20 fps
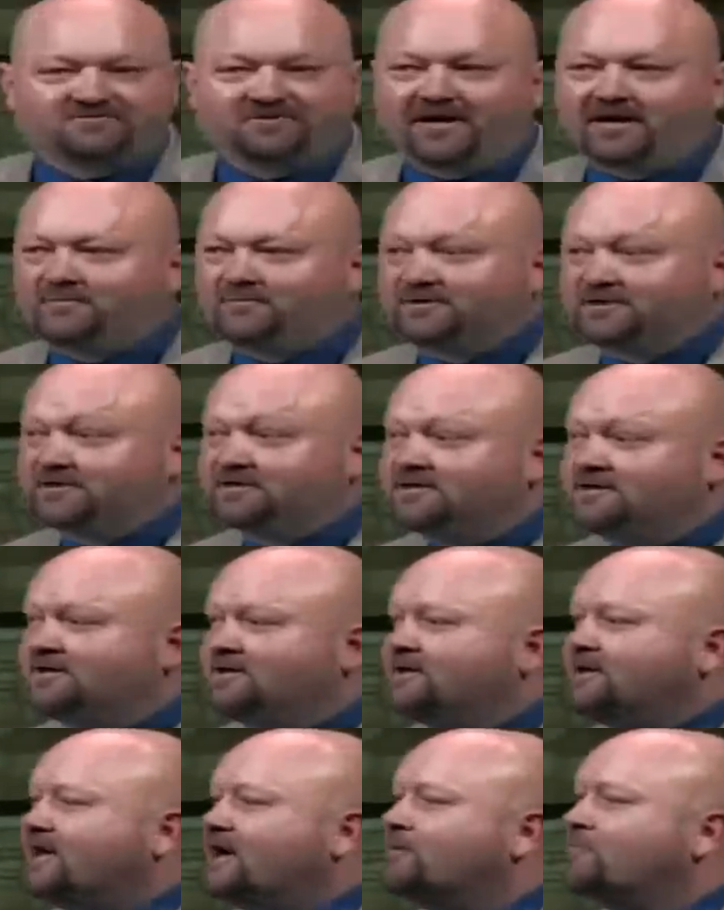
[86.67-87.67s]
family.
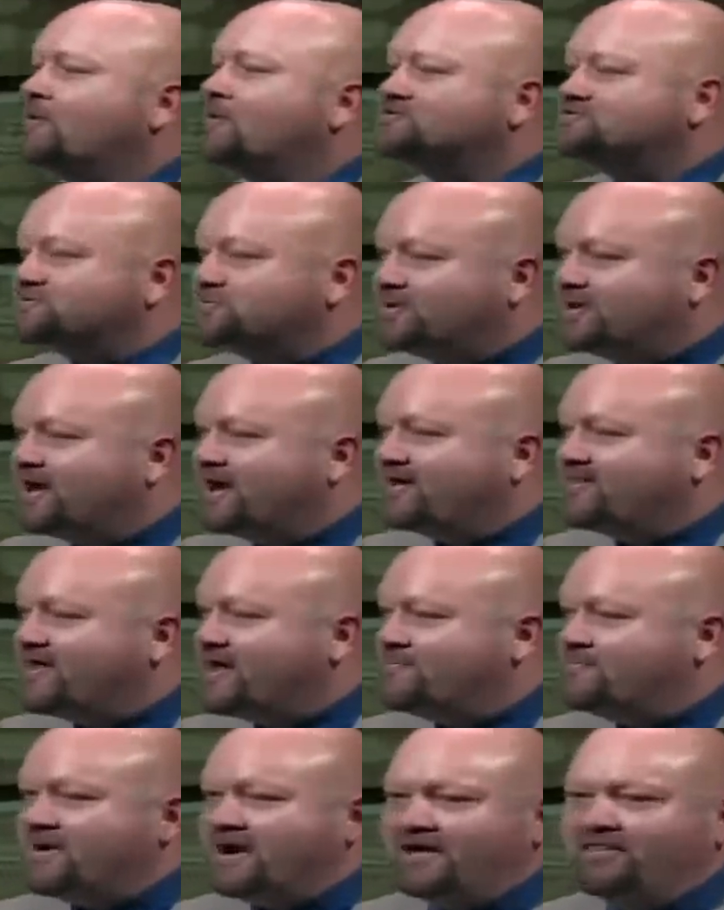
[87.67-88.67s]
Now multiply
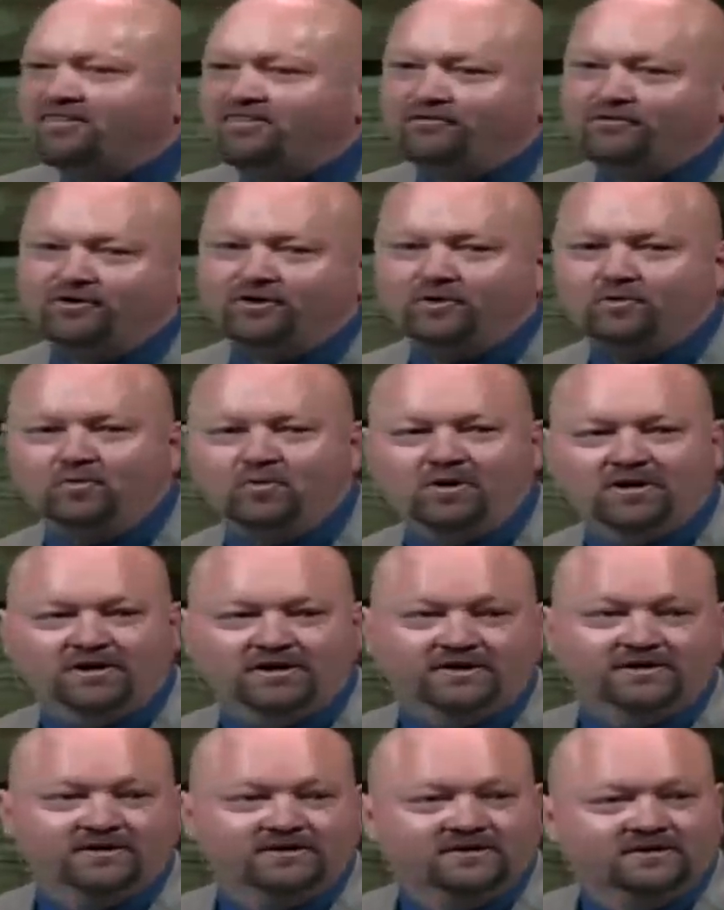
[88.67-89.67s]
that by
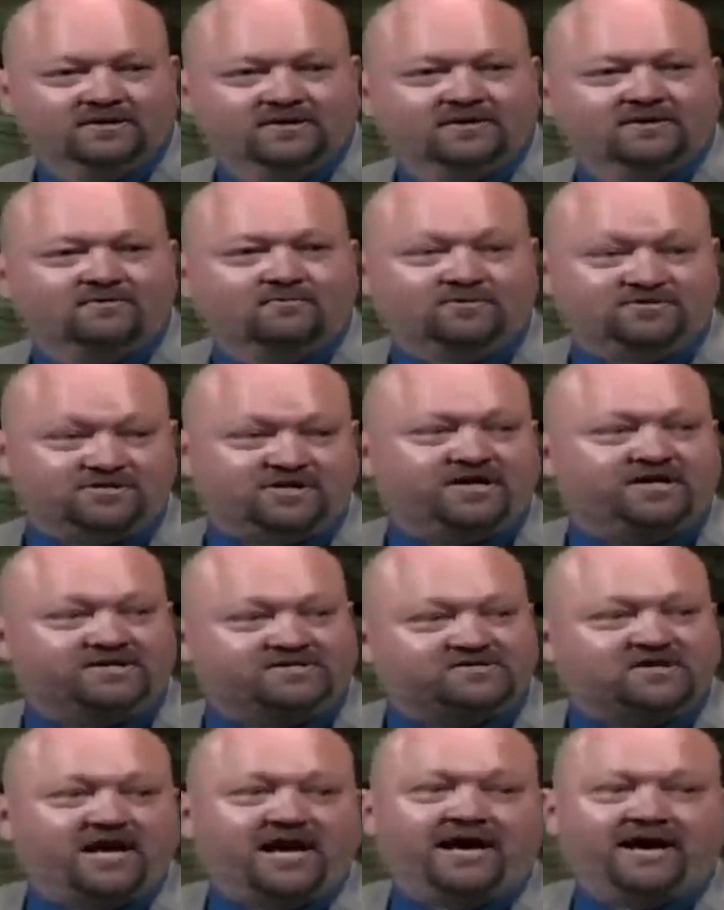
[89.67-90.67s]
31. What you get
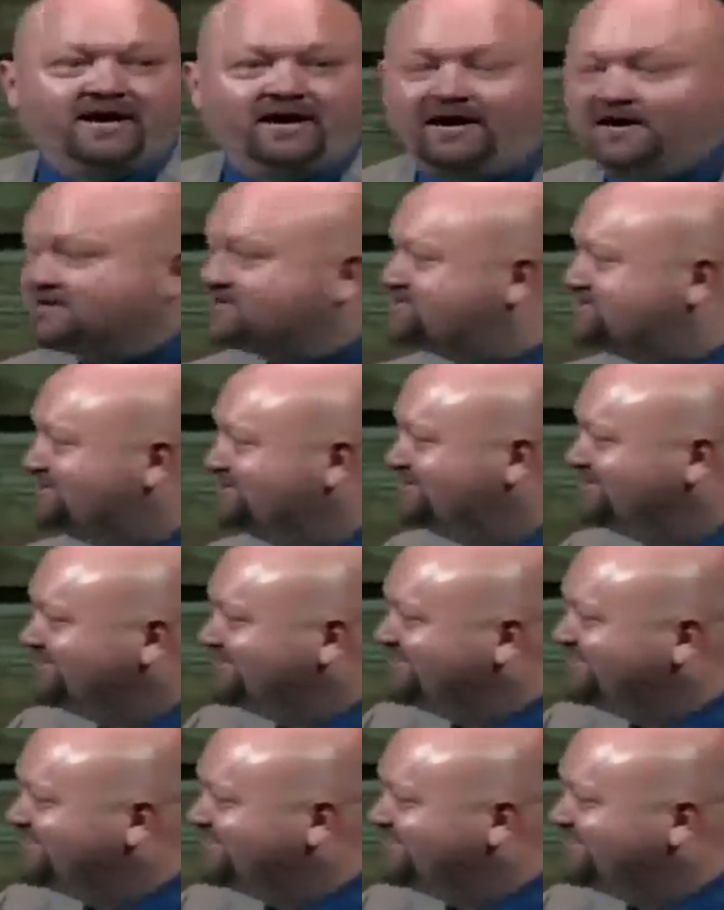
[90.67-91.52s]
is chaos.